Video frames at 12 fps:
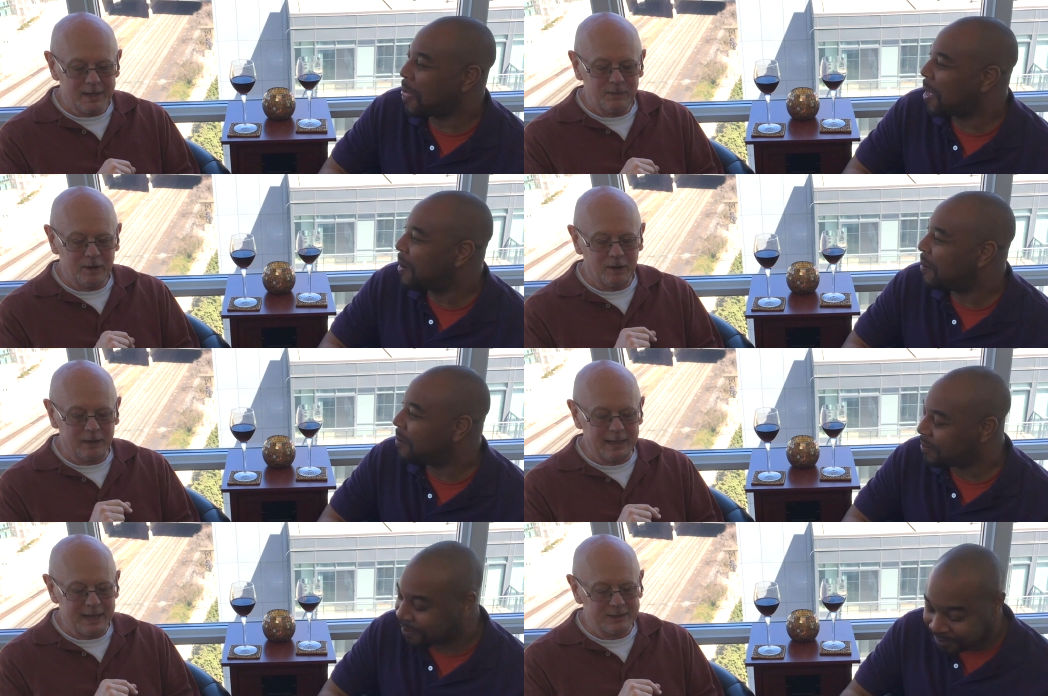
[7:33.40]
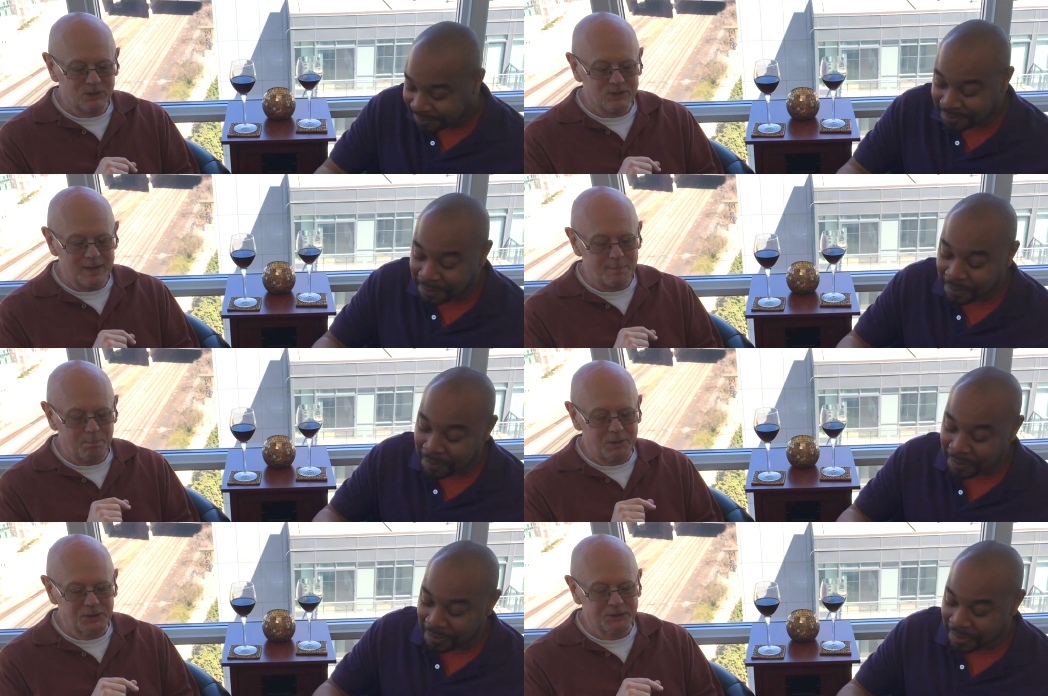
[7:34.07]
Speaker 1: in their guts
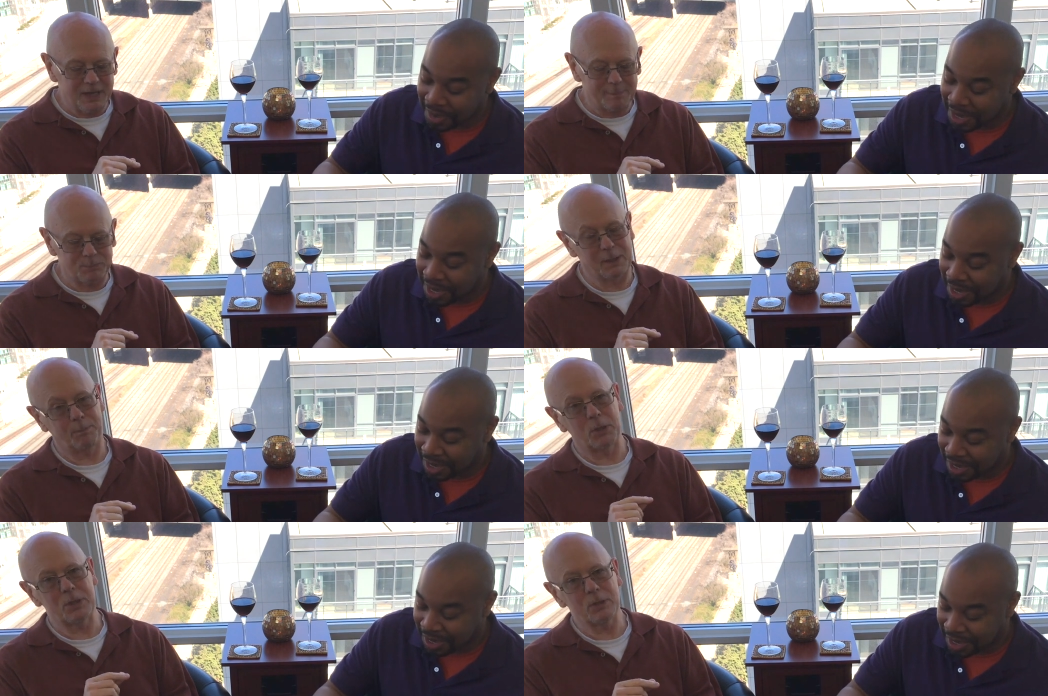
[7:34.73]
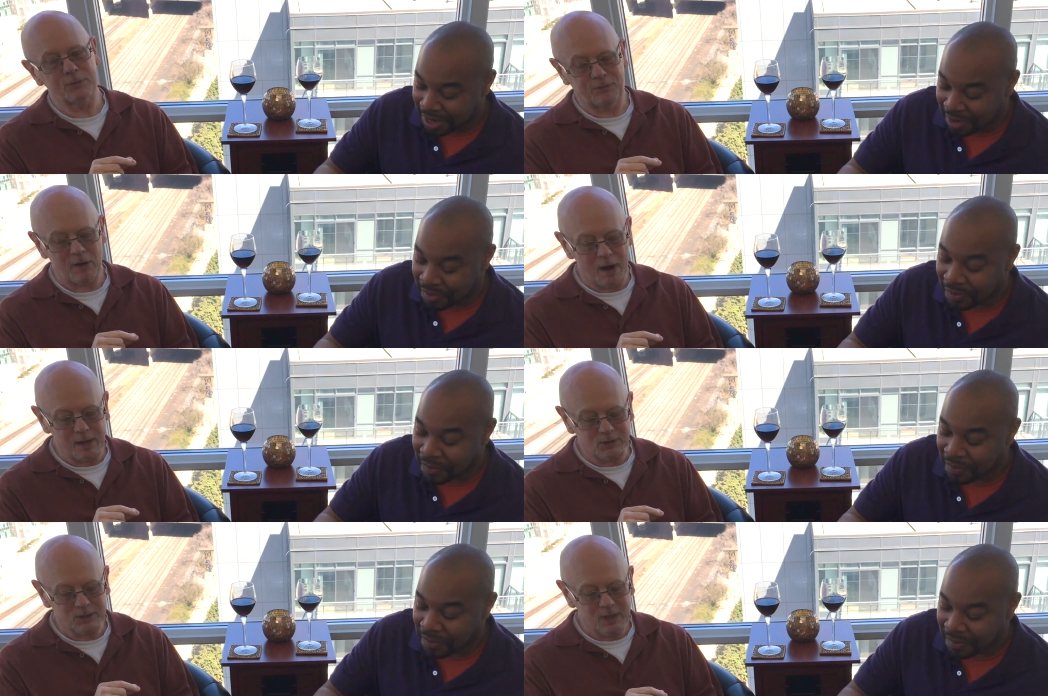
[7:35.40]
that build up to produce
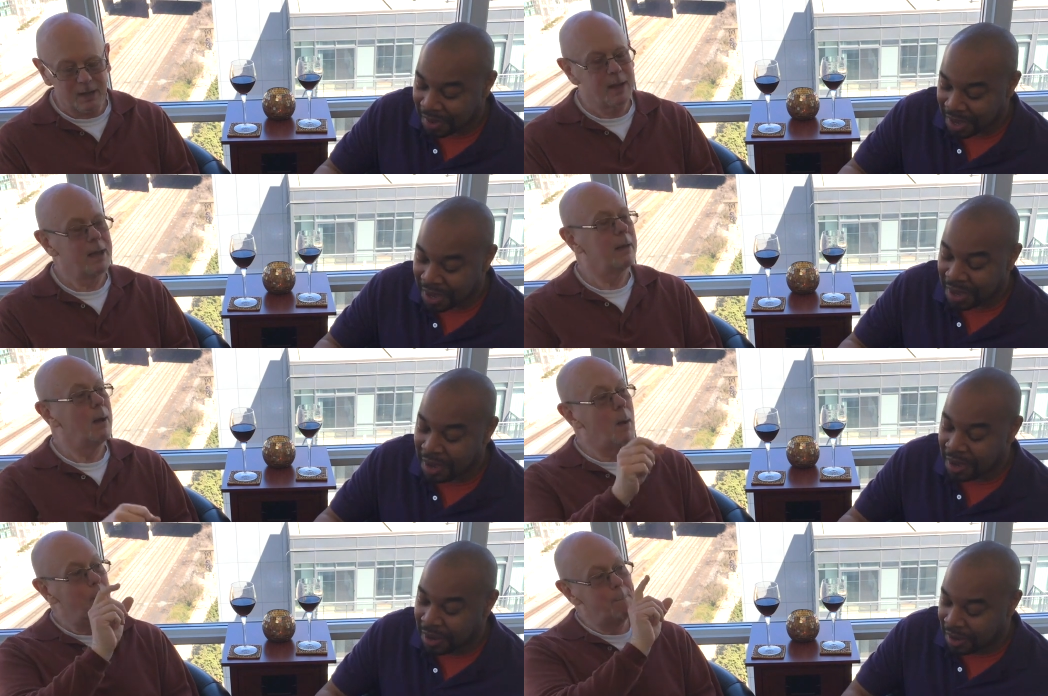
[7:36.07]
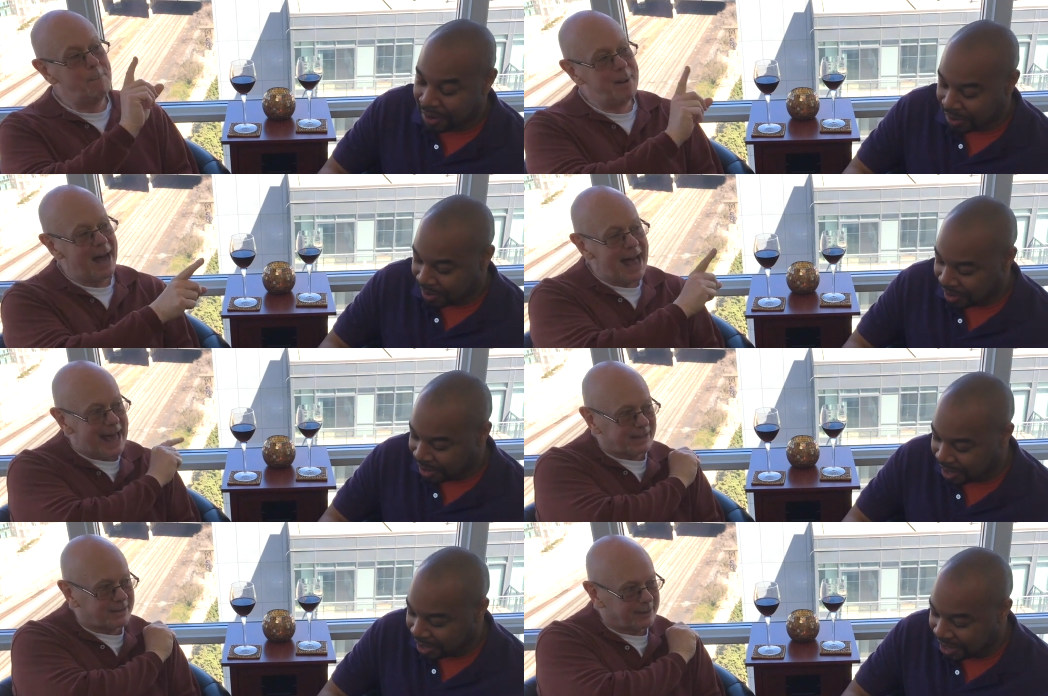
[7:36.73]
farts,
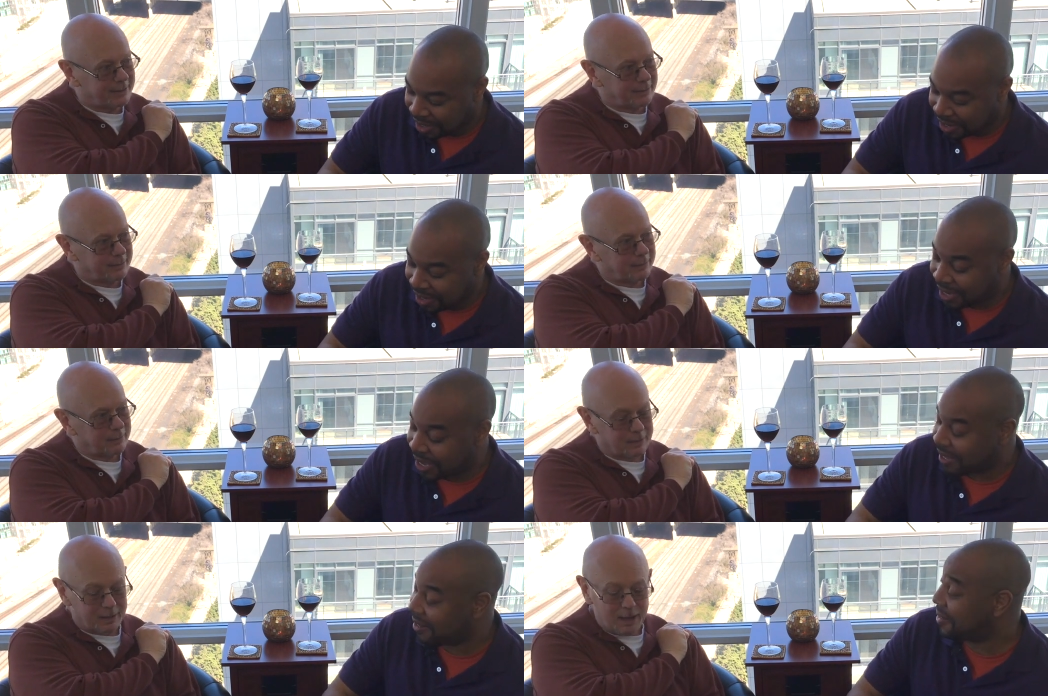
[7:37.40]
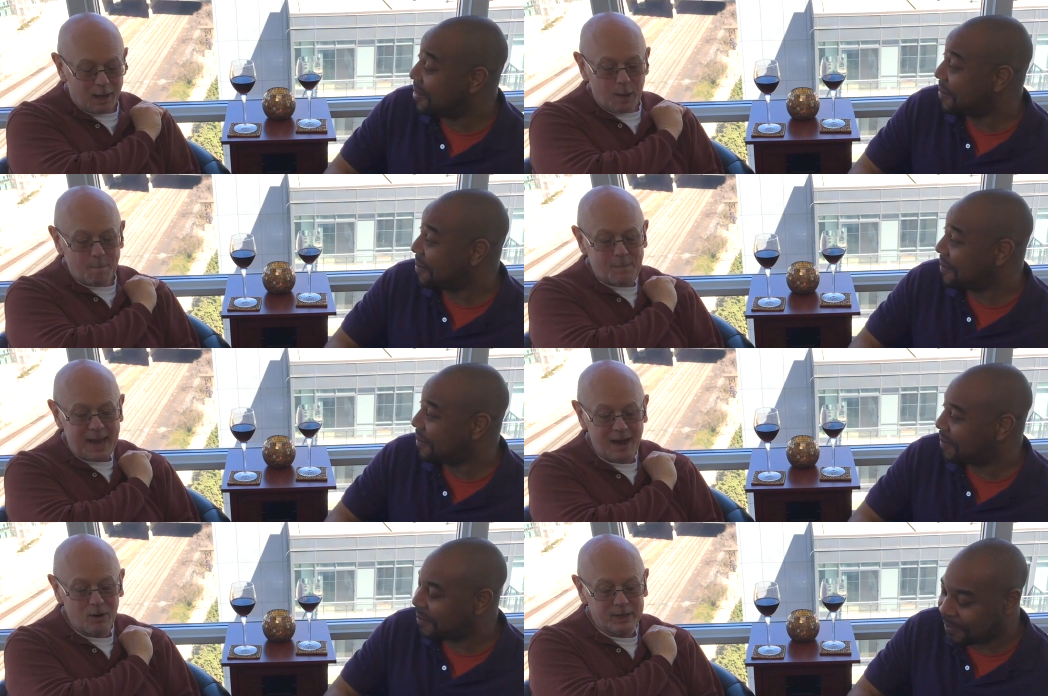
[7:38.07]
but
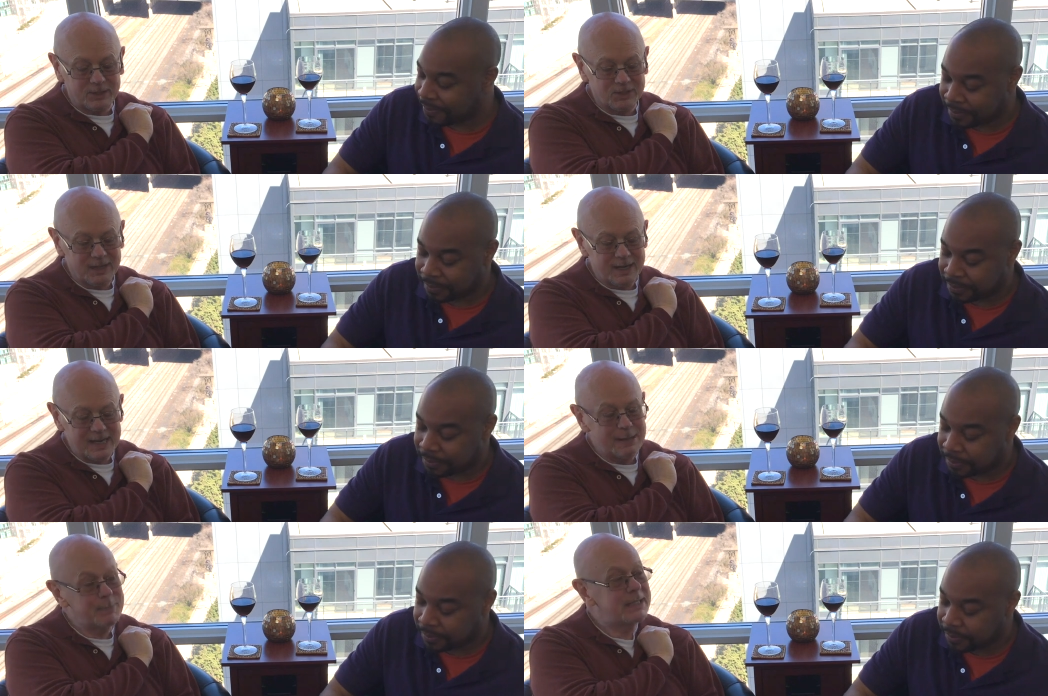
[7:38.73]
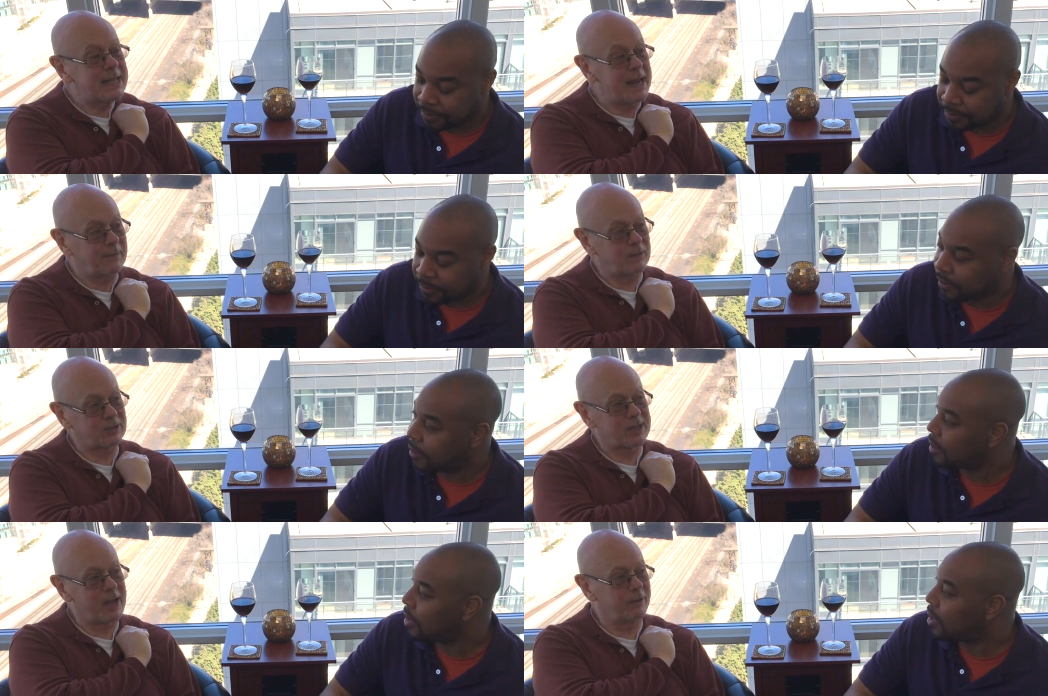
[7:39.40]
Parrots can imitate
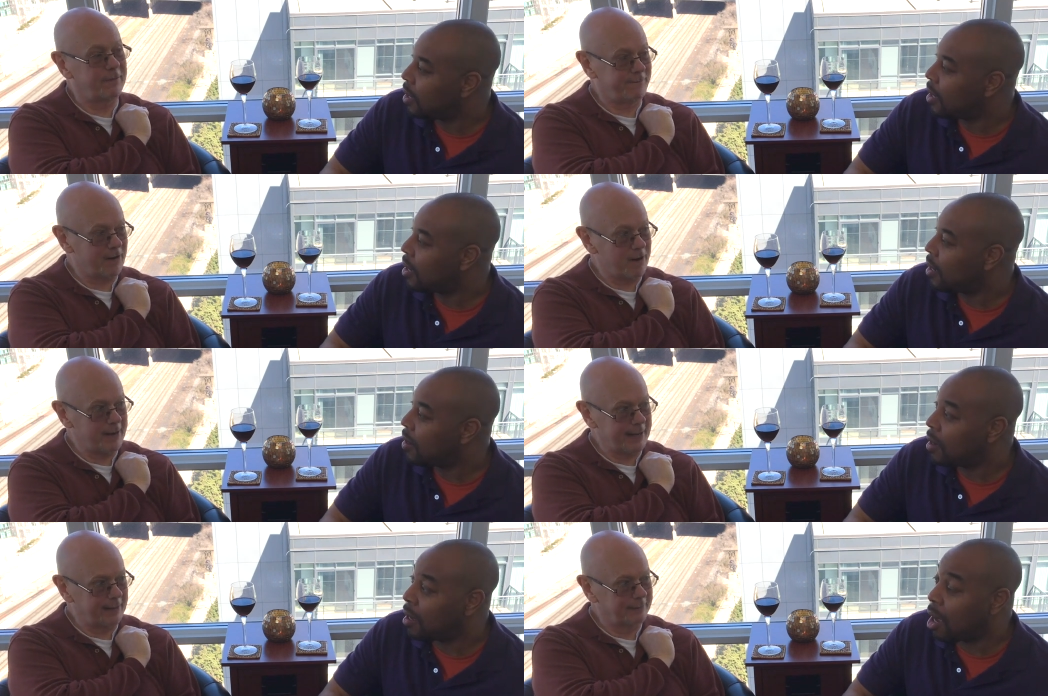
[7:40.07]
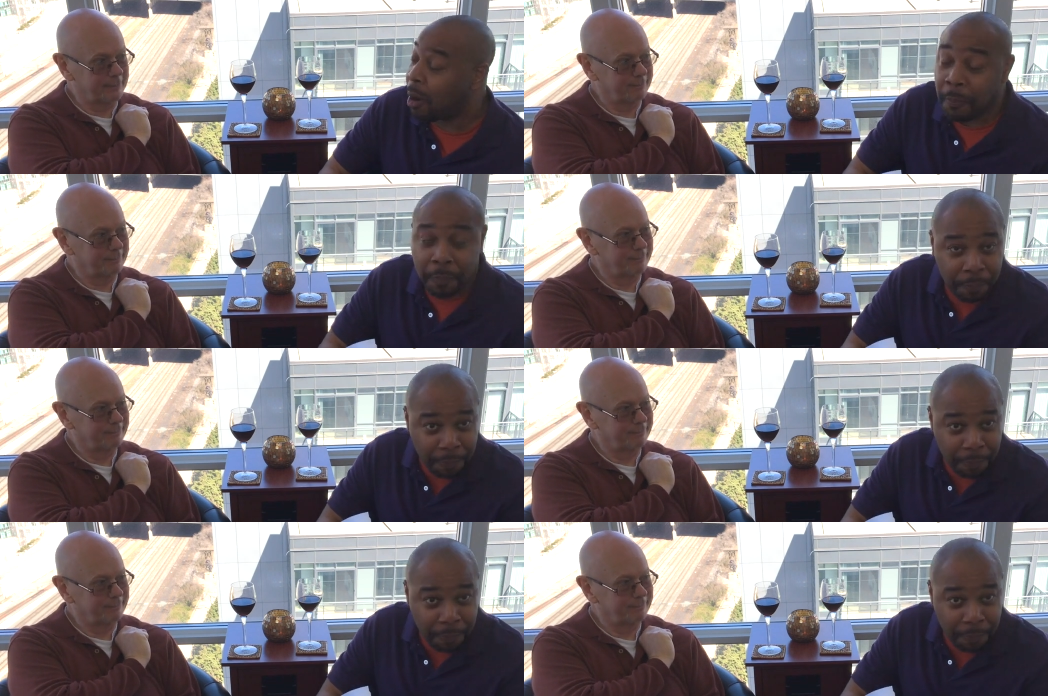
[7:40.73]
the sound of farting. Oh.